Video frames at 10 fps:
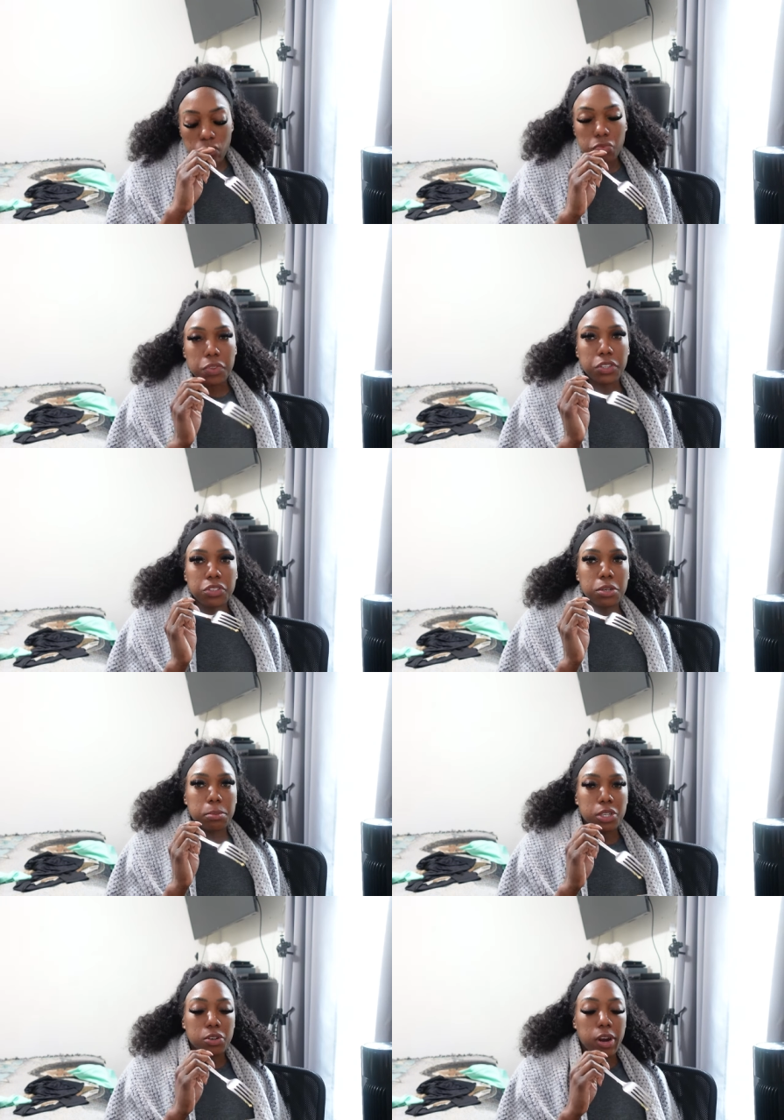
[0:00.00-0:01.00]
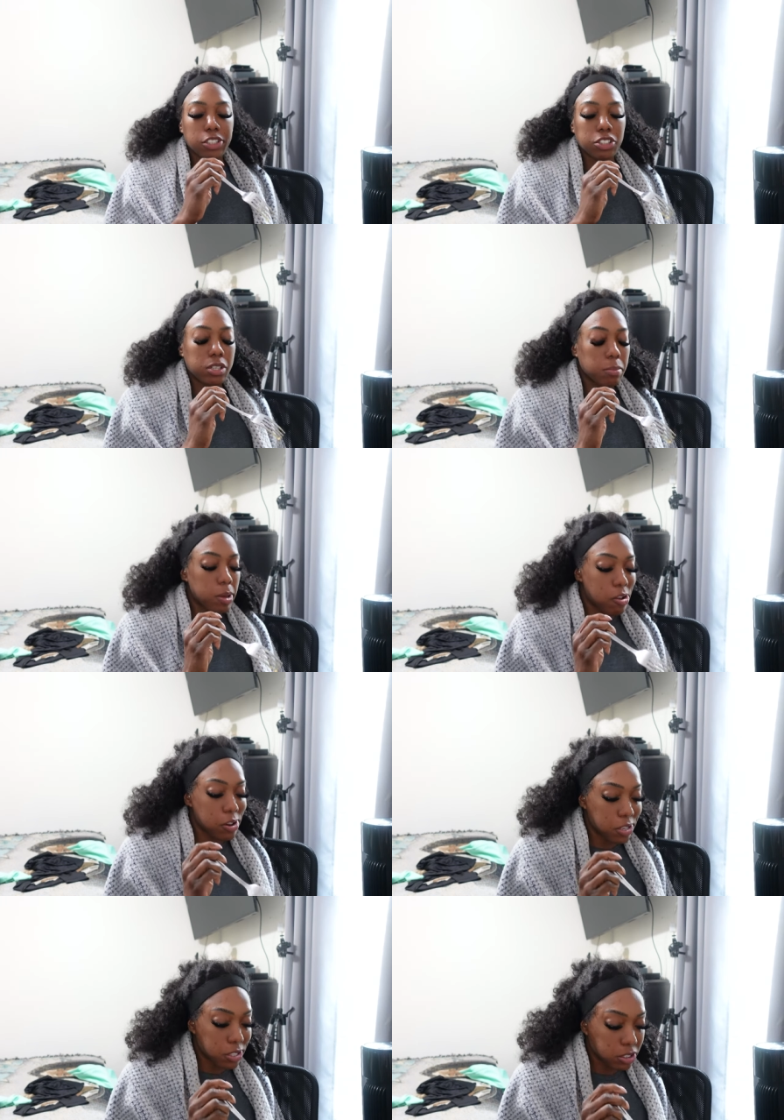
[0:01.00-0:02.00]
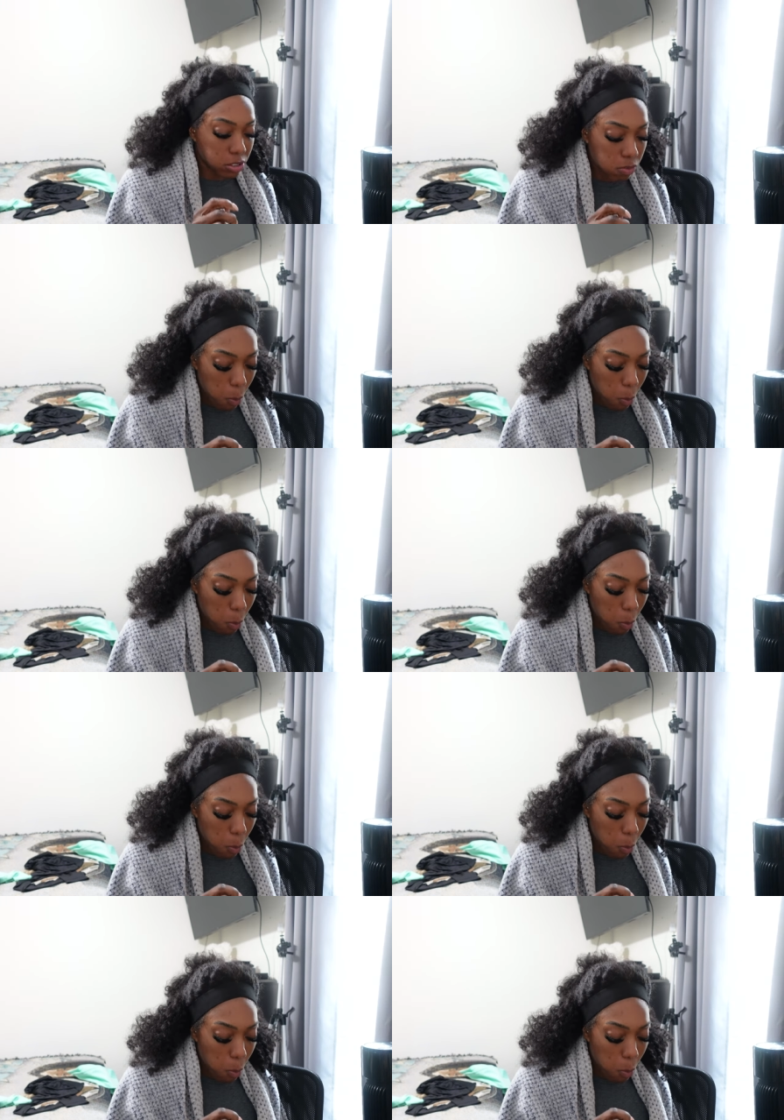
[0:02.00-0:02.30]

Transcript: Nothing to be crazy about, I guess.